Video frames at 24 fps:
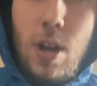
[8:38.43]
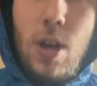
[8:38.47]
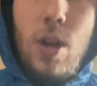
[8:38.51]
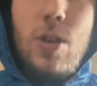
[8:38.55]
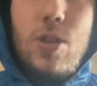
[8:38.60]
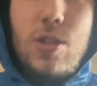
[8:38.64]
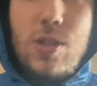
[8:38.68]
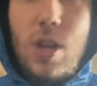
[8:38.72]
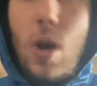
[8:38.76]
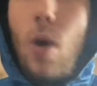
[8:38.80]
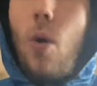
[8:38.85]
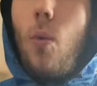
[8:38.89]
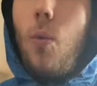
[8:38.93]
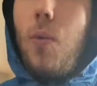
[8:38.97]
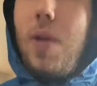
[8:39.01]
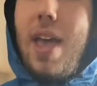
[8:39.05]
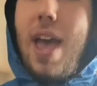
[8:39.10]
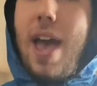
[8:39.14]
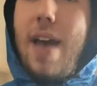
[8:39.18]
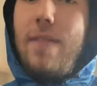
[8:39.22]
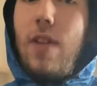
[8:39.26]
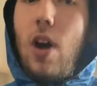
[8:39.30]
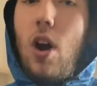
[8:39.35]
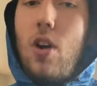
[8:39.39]
So we
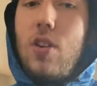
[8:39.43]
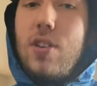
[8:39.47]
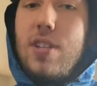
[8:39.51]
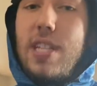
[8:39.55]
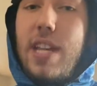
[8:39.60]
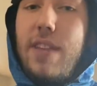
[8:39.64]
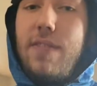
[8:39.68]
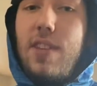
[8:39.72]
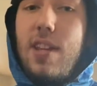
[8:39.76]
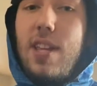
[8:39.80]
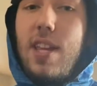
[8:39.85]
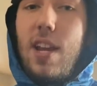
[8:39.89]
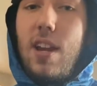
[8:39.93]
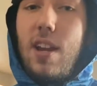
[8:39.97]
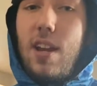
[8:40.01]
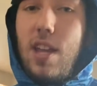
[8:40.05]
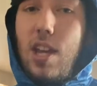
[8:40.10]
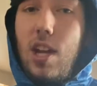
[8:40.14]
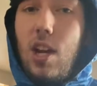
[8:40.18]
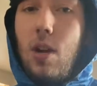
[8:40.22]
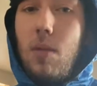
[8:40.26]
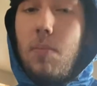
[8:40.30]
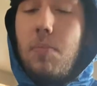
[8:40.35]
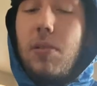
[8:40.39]
have our safety gear
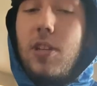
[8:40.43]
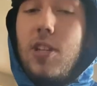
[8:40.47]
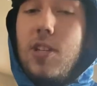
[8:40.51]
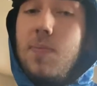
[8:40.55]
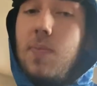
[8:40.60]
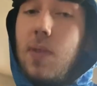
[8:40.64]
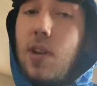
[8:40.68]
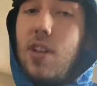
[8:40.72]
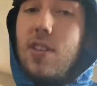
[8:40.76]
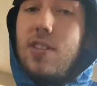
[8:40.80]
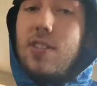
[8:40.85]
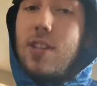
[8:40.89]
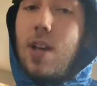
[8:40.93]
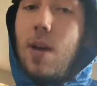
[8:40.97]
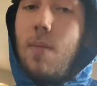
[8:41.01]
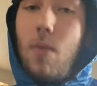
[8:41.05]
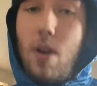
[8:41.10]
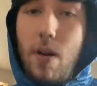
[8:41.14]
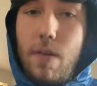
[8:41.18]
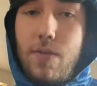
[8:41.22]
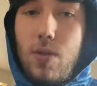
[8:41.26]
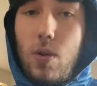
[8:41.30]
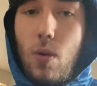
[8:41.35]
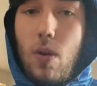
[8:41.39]
here. Please put on some
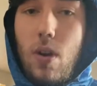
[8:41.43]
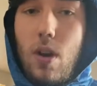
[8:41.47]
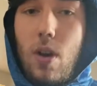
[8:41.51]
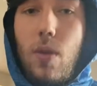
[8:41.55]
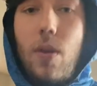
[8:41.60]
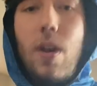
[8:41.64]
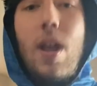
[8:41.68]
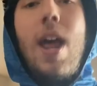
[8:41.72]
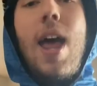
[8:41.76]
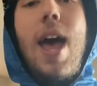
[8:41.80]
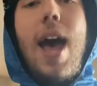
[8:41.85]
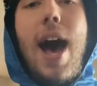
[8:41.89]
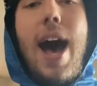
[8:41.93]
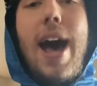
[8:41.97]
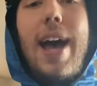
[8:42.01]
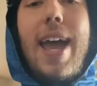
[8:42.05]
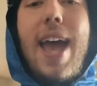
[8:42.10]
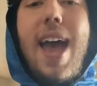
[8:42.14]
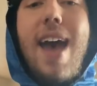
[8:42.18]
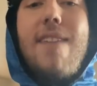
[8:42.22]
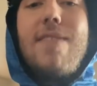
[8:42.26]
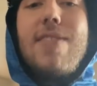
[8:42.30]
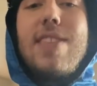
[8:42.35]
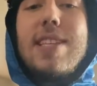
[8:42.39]
of your own. I
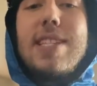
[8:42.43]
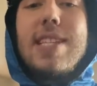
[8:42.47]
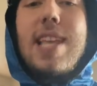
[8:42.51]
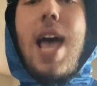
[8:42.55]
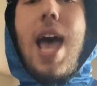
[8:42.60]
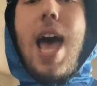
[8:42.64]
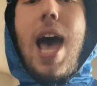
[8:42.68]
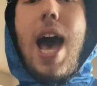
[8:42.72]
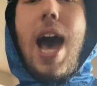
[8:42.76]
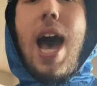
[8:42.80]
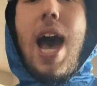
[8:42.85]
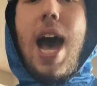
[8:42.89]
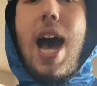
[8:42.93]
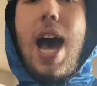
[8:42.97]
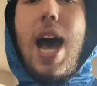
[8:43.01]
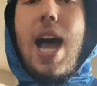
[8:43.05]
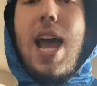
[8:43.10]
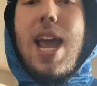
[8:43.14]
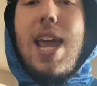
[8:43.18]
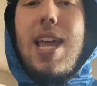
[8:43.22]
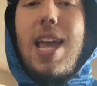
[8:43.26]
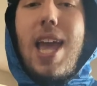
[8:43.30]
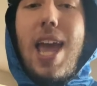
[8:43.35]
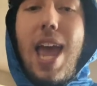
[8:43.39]
have this
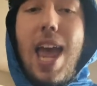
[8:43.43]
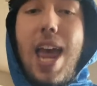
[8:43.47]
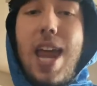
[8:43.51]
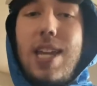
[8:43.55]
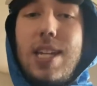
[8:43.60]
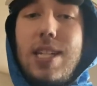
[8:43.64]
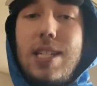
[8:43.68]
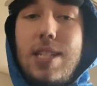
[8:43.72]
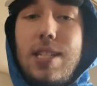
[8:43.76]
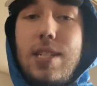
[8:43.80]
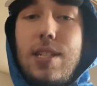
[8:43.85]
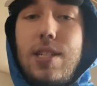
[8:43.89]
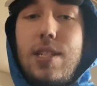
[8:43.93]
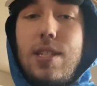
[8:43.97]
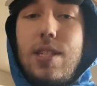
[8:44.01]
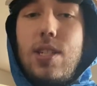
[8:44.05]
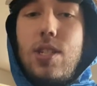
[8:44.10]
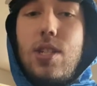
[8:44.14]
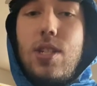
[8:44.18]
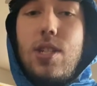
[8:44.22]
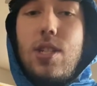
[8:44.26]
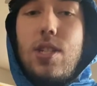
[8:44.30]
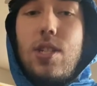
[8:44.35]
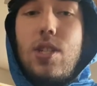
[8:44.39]
high-end
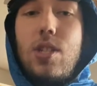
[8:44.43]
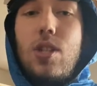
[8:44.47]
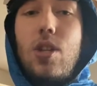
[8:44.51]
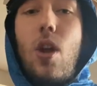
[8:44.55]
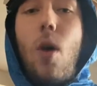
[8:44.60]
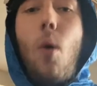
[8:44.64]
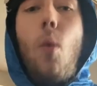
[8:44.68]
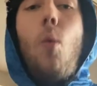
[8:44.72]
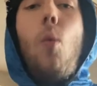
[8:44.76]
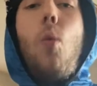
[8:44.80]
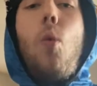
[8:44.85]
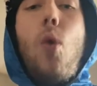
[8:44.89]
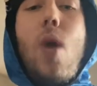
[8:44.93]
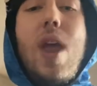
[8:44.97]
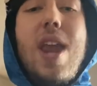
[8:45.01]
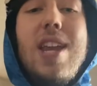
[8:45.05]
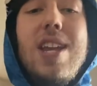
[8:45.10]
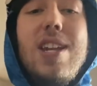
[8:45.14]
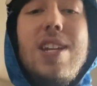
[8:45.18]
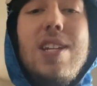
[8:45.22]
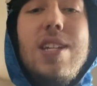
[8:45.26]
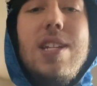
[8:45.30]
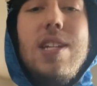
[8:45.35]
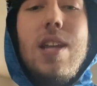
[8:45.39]

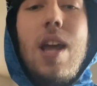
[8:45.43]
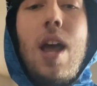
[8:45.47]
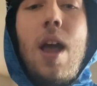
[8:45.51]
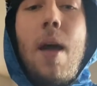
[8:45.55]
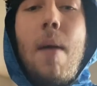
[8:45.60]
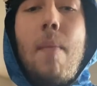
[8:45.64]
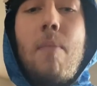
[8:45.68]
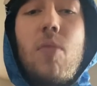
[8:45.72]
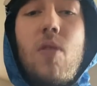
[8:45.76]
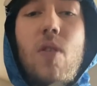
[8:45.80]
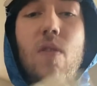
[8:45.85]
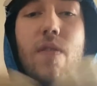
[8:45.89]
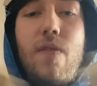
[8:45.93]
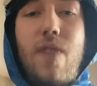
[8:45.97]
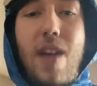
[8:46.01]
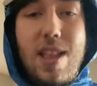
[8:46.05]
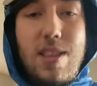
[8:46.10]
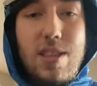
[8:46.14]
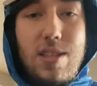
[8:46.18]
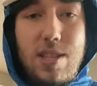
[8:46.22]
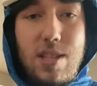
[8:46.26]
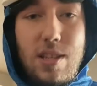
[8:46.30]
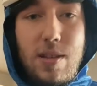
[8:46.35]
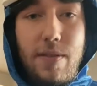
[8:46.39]
wind
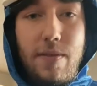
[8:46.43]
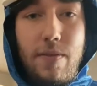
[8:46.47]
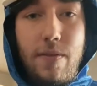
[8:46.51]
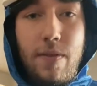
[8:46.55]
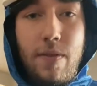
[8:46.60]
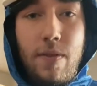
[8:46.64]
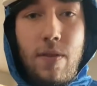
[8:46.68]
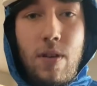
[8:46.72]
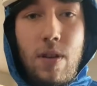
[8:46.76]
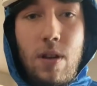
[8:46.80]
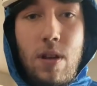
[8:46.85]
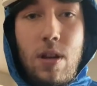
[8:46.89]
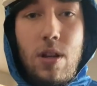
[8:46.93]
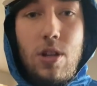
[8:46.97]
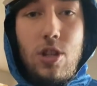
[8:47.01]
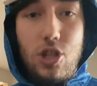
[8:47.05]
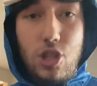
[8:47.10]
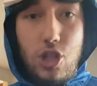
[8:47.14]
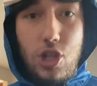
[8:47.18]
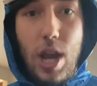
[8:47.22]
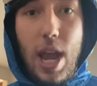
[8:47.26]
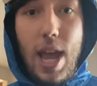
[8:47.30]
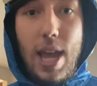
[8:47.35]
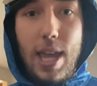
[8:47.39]
preventive
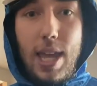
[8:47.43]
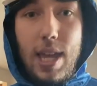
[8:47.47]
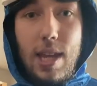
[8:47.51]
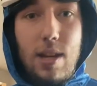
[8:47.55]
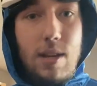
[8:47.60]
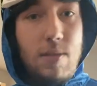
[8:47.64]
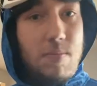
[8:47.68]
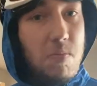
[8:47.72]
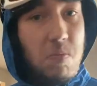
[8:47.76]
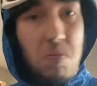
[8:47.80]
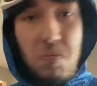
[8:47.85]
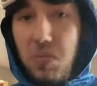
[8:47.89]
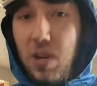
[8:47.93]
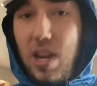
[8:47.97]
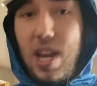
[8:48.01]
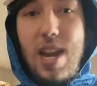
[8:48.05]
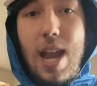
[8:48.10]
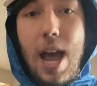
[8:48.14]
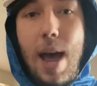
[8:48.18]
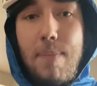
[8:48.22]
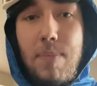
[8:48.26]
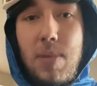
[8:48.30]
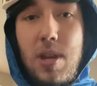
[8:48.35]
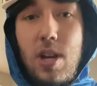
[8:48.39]
jacket,
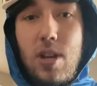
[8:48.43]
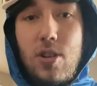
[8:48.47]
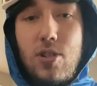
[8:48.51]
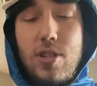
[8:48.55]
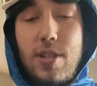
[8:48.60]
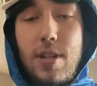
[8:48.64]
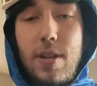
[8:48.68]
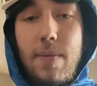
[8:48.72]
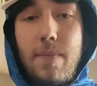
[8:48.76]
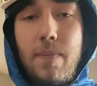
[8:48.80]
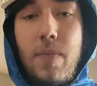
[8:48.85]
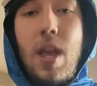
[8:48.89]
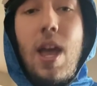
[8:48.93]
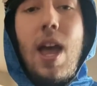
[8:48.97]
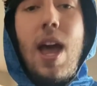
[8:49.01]
cannot pierce it.